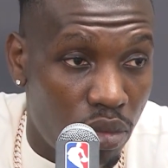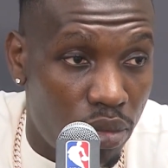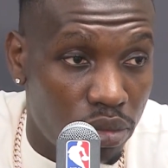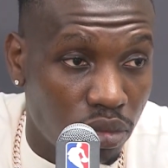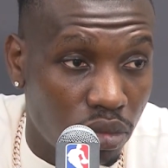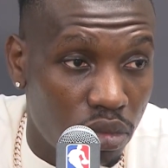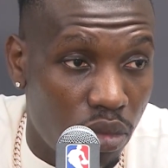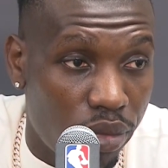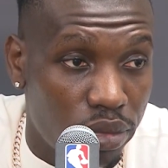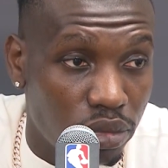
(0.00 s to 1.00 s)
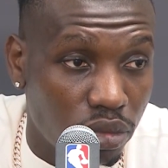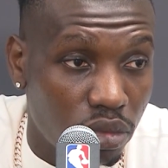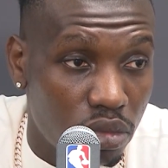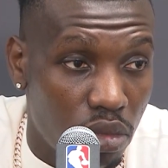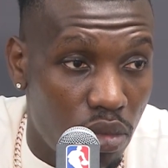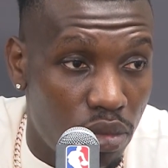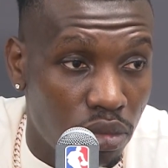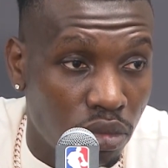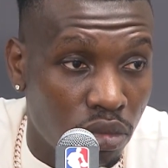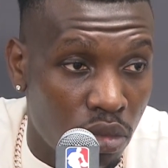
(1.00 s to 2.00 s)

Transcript: not, every, not everyone's going to be a star,